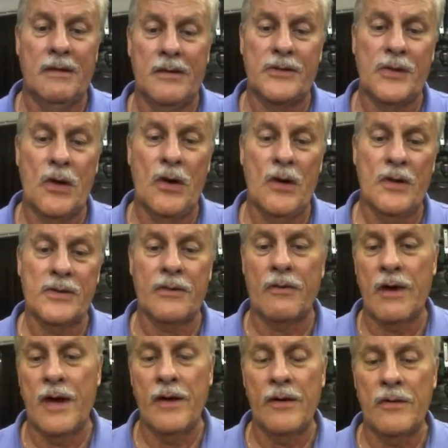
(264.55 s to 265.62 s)
saws,
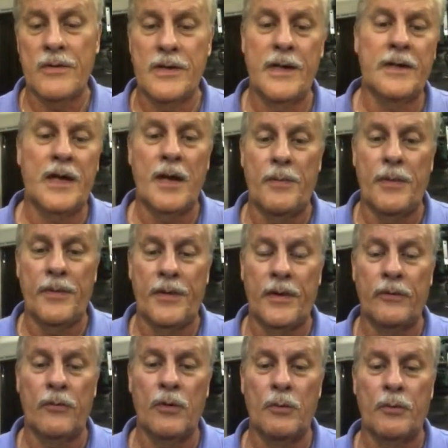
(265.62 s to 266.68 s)
grinders, that type of
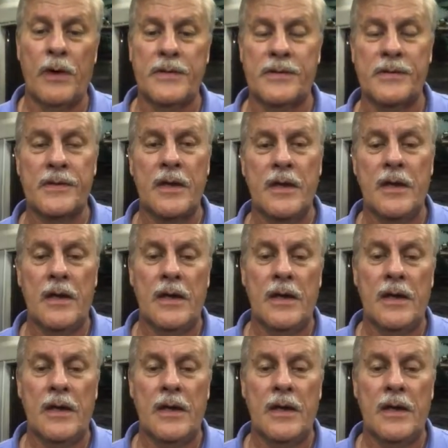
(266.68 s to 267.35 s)
thing, drill presses,